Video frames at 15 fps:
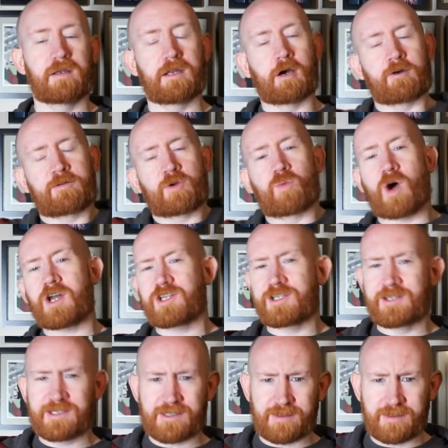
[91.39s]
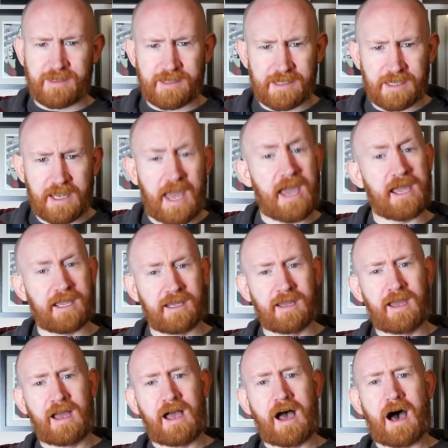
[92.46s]
Now, if you're watching this and thinking, hey,
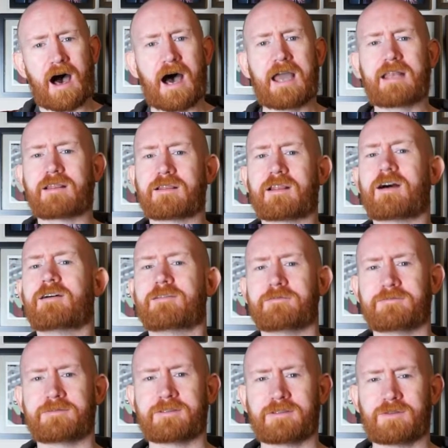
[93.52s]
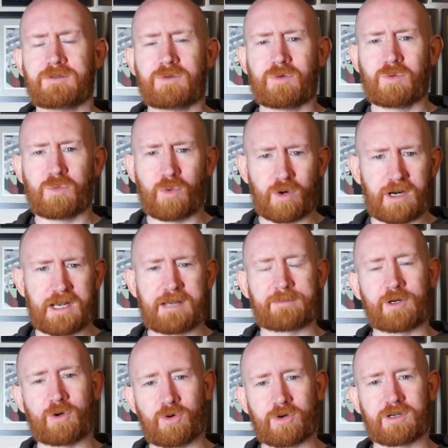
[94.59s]
I love
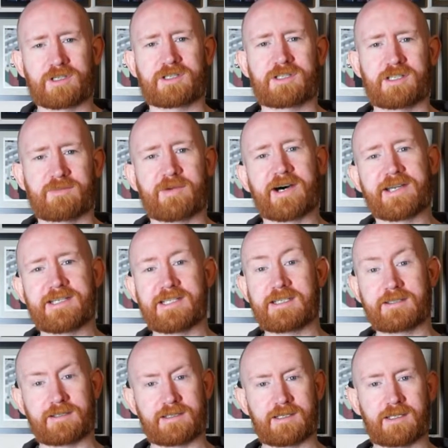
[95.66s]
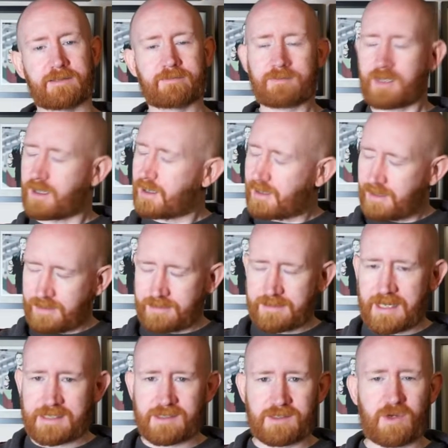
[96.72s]
Warhammer Orcs in my D&D,
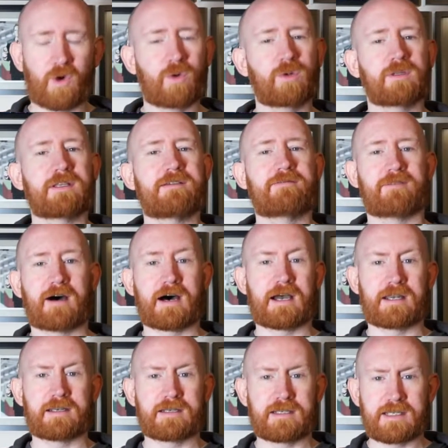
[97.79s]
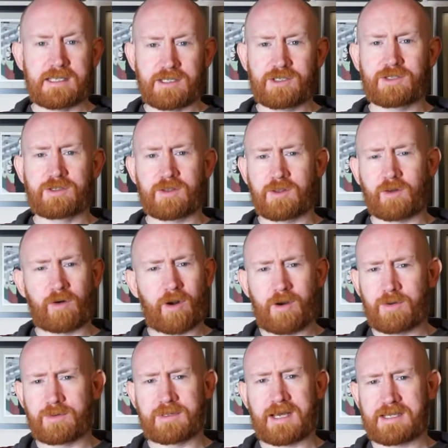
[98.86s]
that's totally fine. Each to their
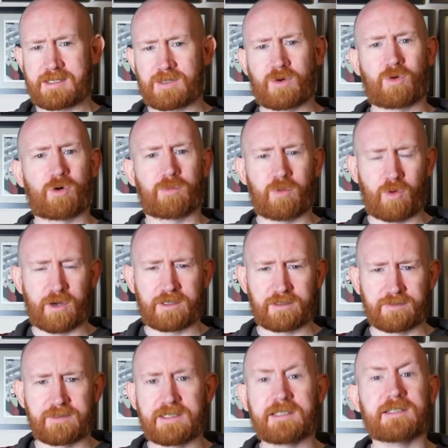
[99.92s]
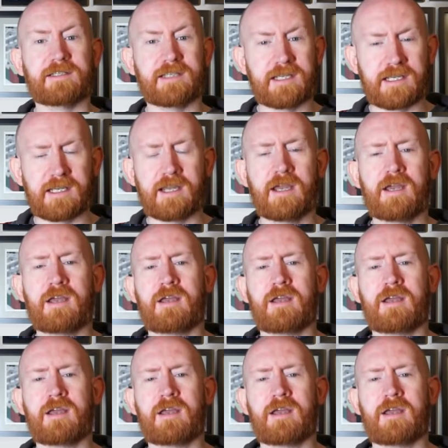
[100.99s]
own, that's the whole point of D&D.